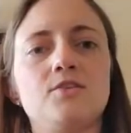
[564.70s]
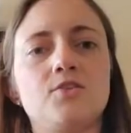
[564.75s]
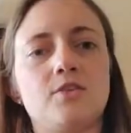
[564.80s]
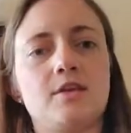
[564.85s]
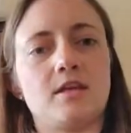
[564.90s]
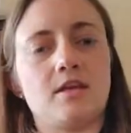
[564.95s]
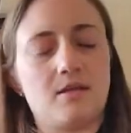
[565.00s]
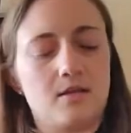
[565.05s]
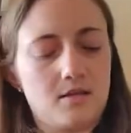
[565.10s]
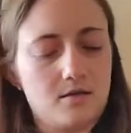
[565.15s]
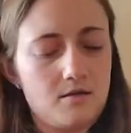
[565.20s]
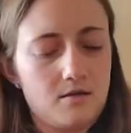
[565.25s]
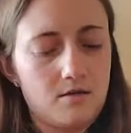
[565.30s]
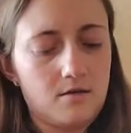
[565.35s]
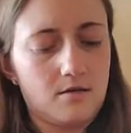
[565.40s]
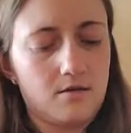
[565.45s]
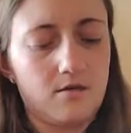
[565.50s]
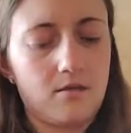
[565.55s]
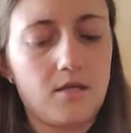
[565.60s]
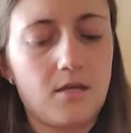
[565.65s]
so that it
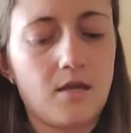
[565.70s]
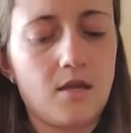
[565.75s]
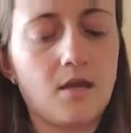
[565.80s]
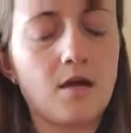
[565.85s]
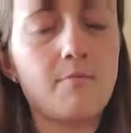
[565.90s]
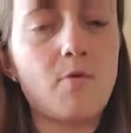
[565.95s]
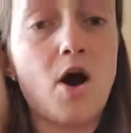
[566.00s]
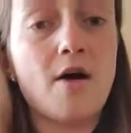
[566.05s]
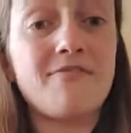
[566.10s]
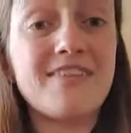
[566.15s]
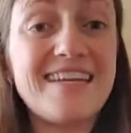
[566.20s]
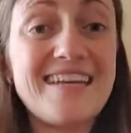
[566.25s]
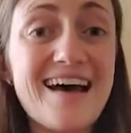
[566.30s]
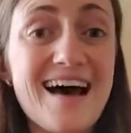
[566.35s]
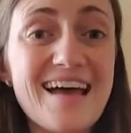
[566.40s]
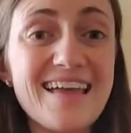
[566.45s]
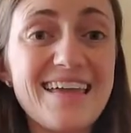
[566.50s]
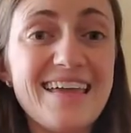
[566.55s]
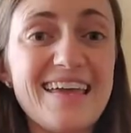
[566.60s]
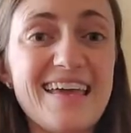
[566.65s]
can it can come off and
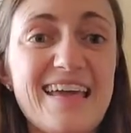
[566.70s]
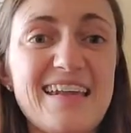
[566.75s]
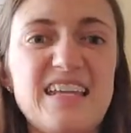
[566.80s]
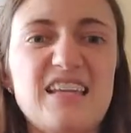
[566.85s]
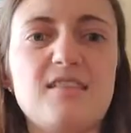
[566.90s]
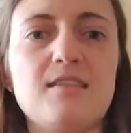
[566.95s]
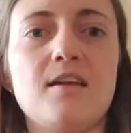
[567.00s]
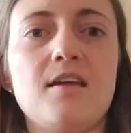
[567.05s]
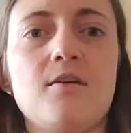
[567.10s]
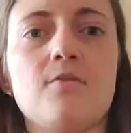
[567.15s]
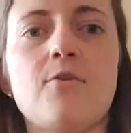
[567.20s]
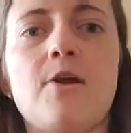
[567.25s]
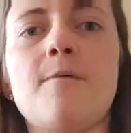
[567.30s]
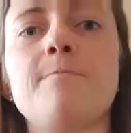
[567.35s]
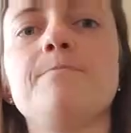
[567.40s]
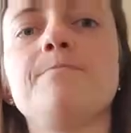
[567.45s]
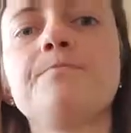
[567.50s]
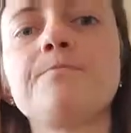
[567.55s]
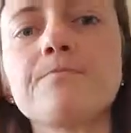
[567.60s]
not hit anything, right?